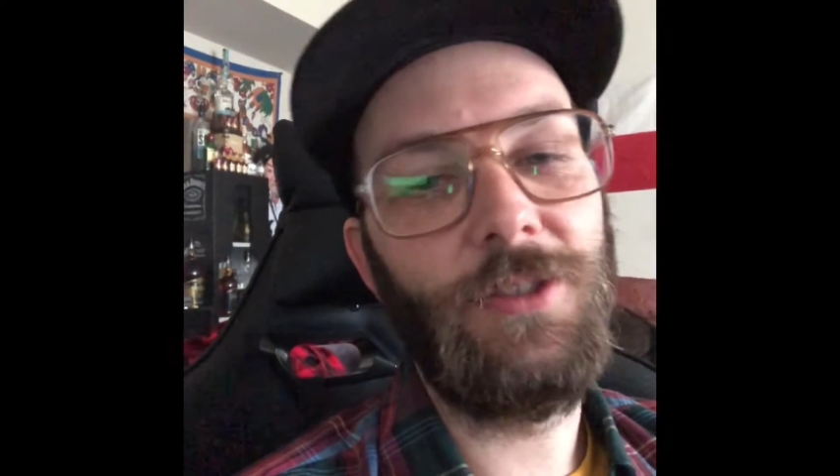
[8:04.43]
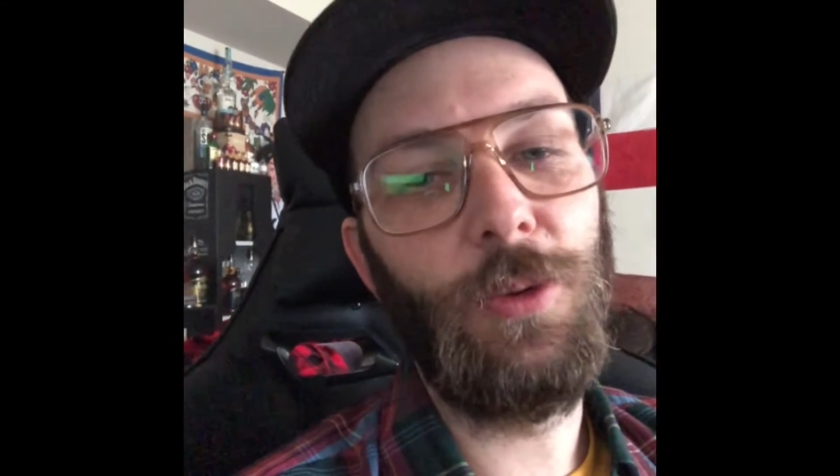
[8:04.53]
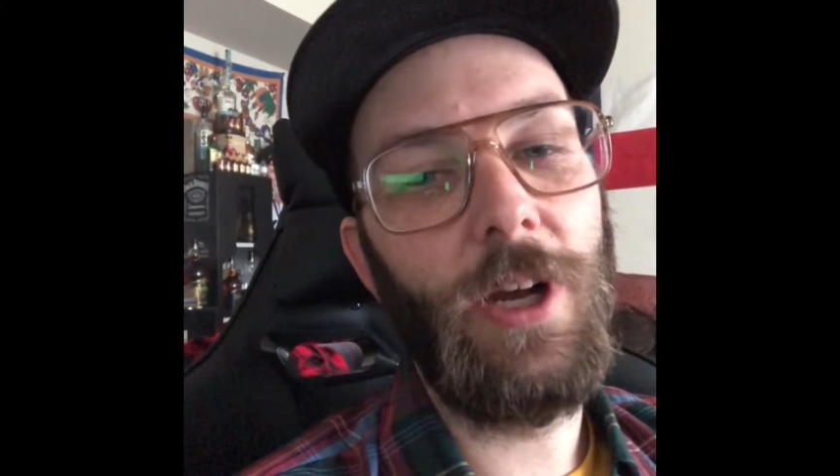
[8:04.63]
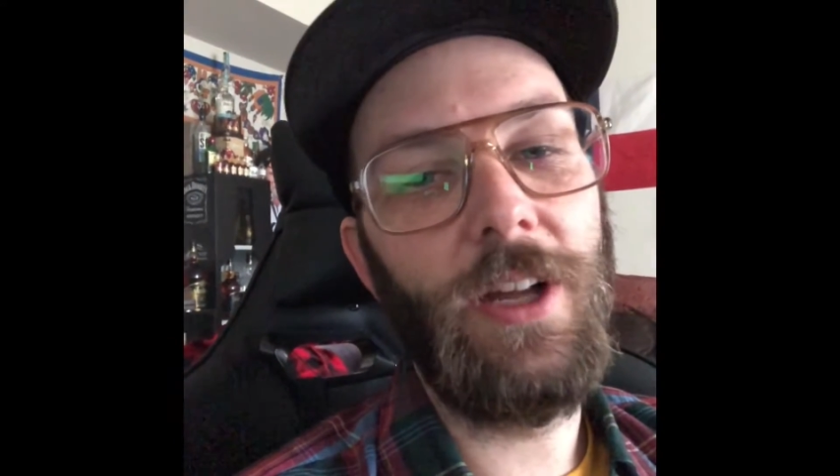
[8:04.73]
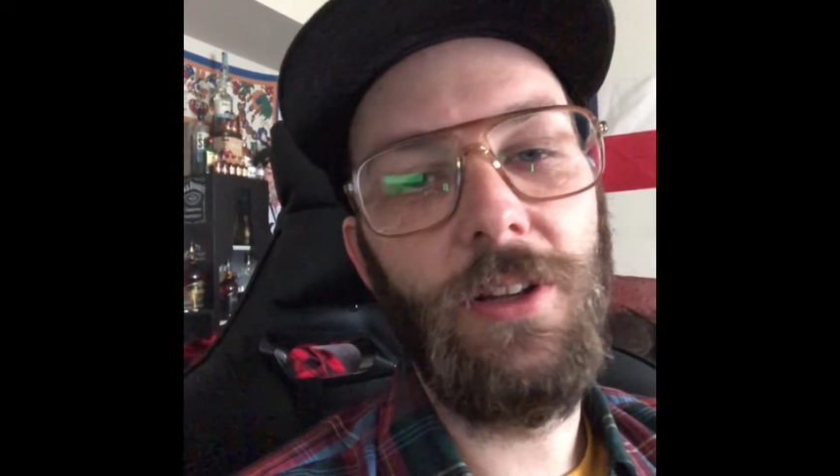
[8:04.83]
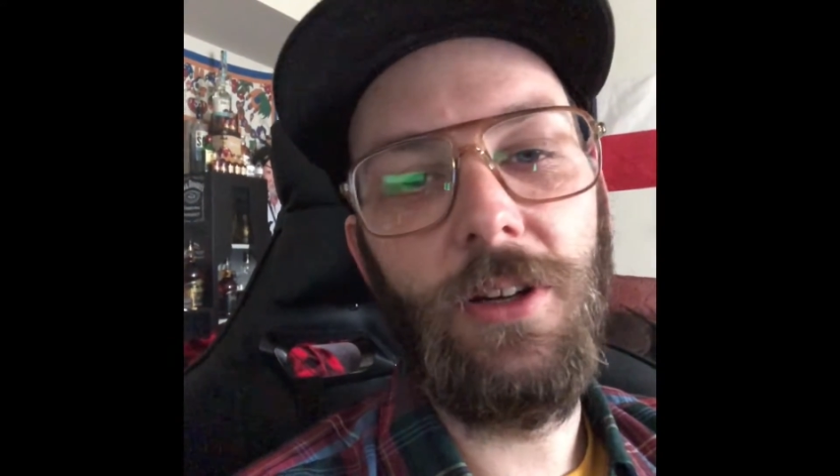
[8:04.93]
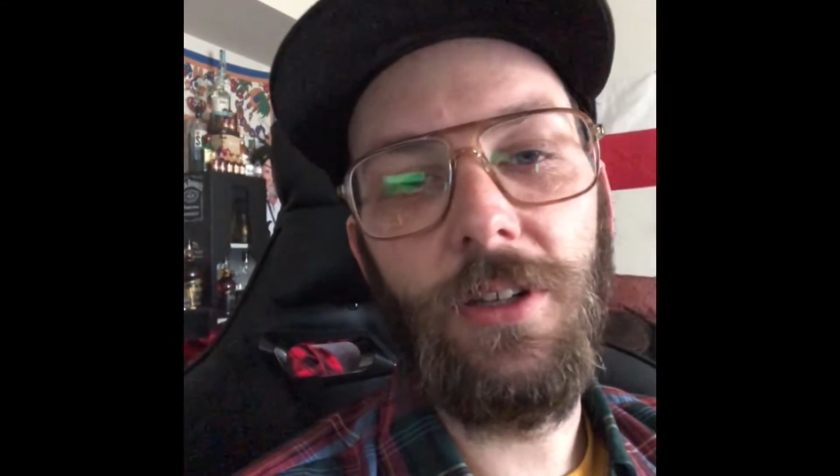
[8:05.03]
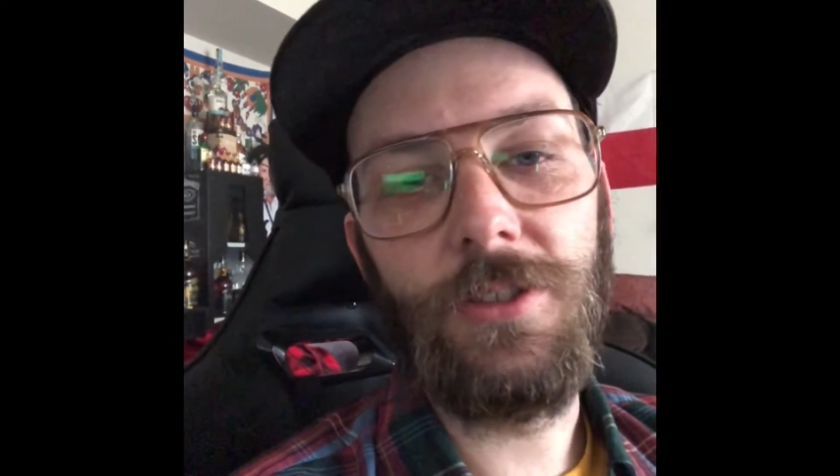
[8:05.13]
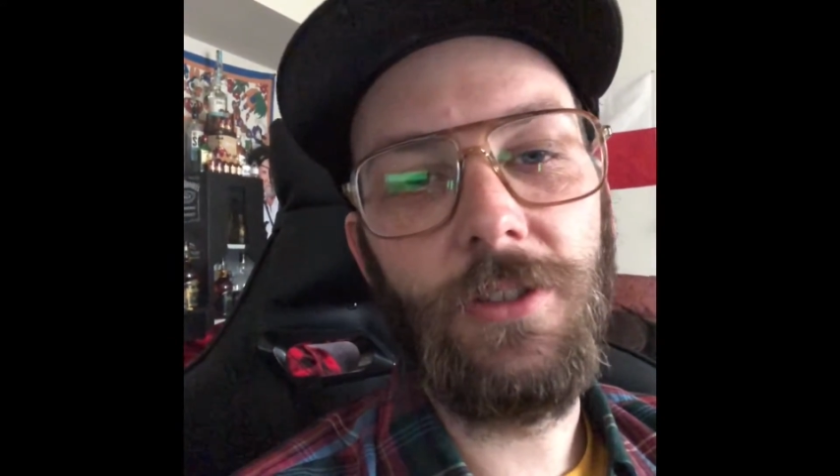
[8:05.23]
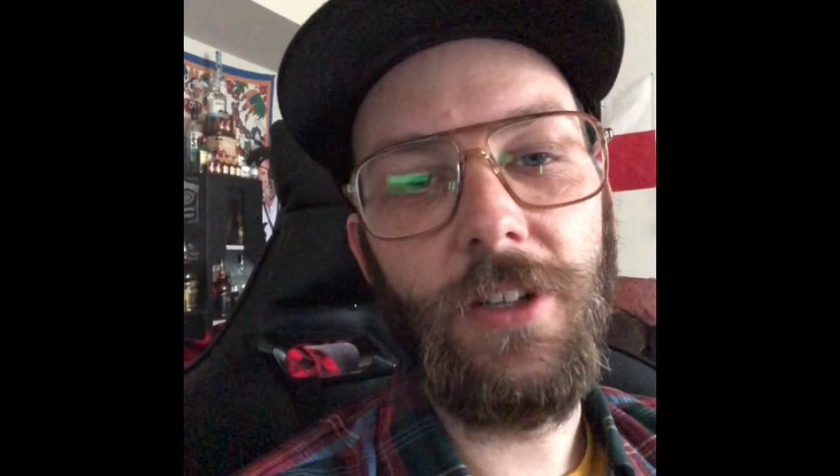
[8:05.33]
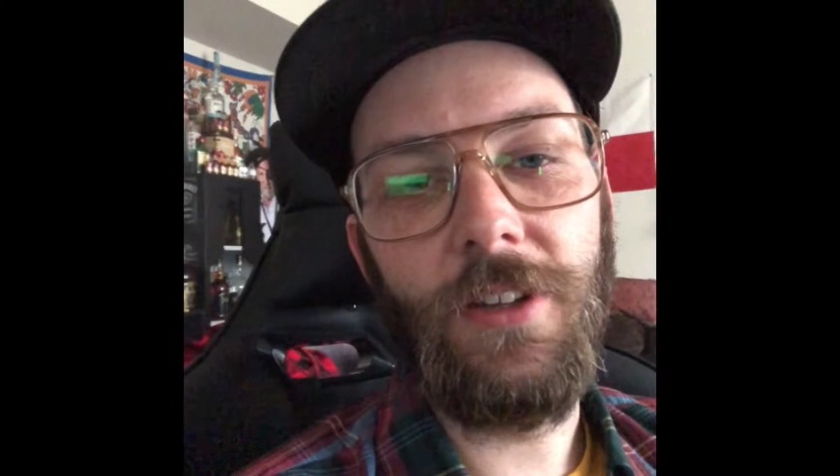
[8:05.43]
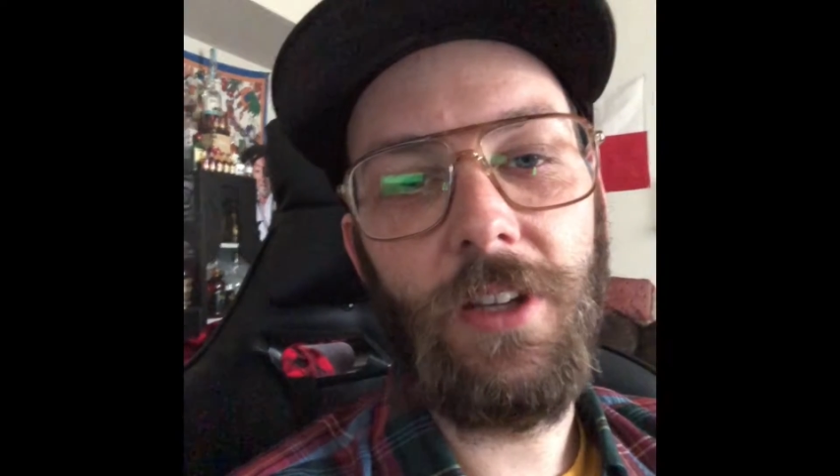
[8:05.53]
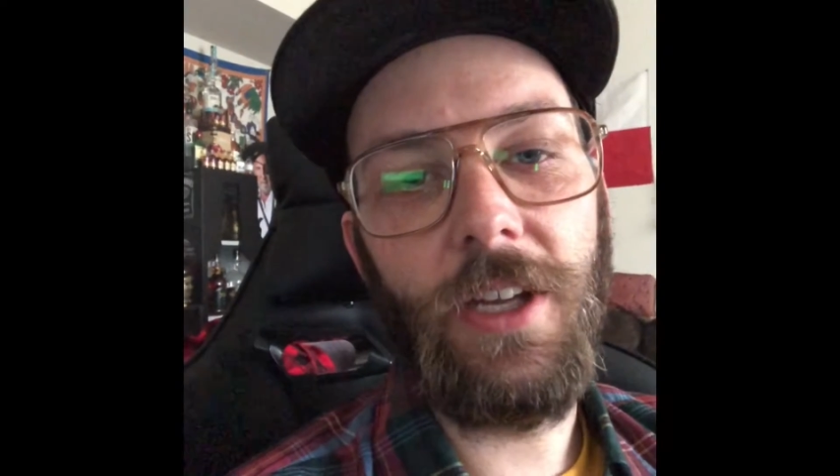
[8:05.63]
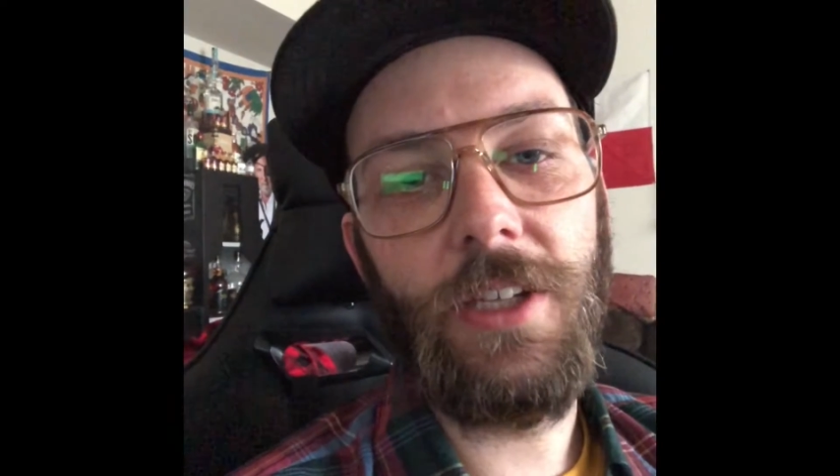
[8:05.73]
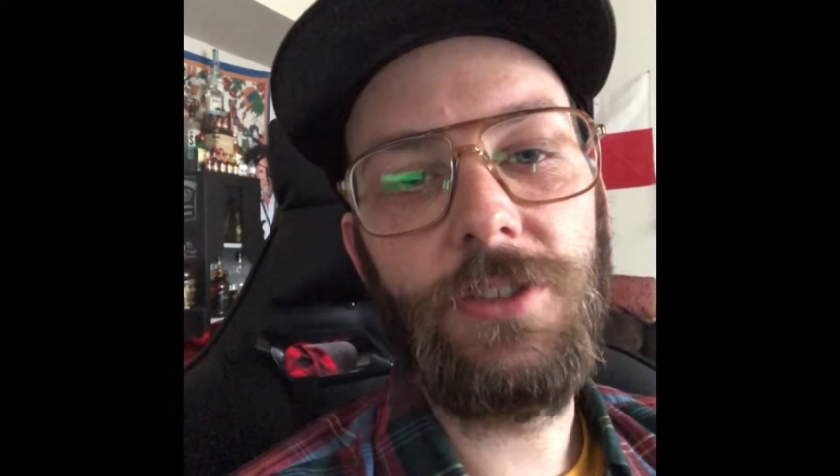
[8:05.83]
the way it looked or anything.